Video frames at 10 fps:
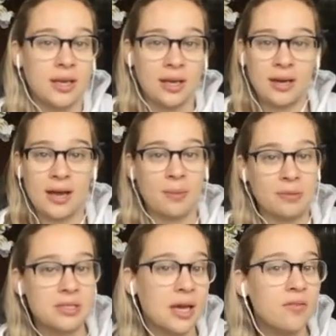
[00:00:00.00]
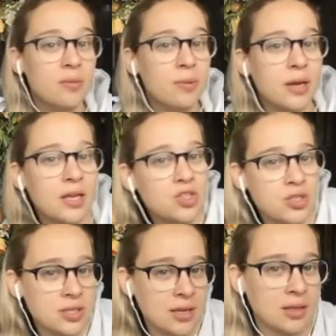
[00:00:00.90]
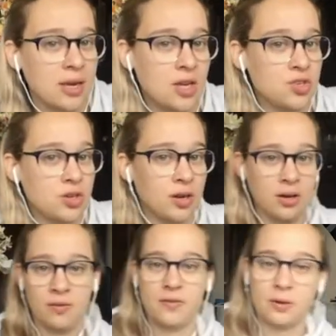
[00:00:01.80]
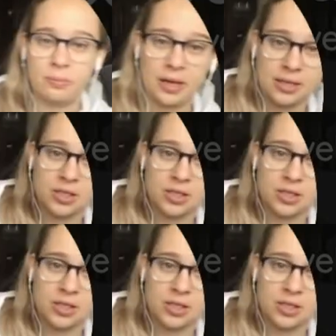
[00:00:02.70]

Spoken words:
and it happens to everybody. It's just like the nature of applying to